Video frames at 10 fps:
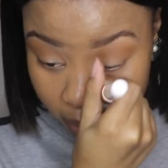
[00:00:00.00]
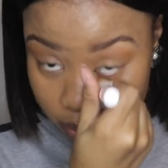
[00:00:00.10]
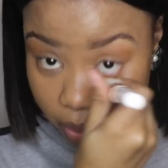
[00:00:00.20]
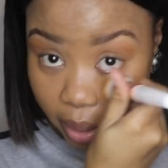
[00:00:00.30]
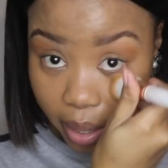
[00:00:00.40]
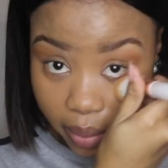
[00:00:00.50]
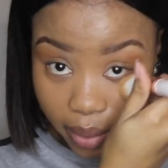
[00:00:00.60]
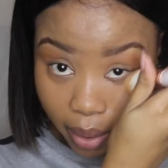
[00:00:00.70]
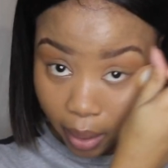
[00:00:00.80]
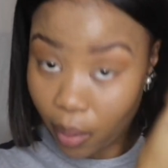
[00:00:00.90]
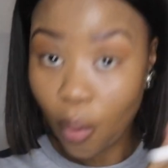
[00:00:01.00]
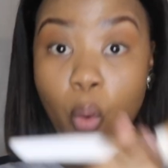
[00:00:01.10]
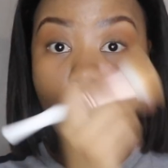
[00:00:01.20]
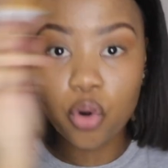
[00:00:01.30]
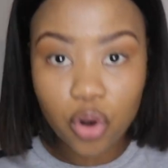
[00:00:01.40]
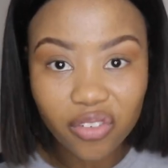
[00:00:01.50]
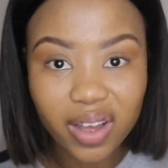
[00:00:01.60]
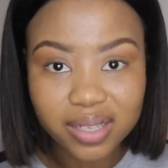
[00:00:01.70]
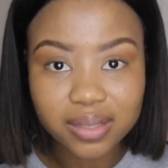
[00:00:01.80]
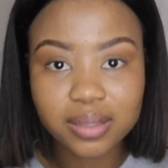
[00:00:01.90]
together, all of
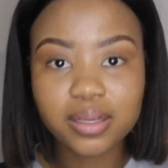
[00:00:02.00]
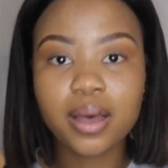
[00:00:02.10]
us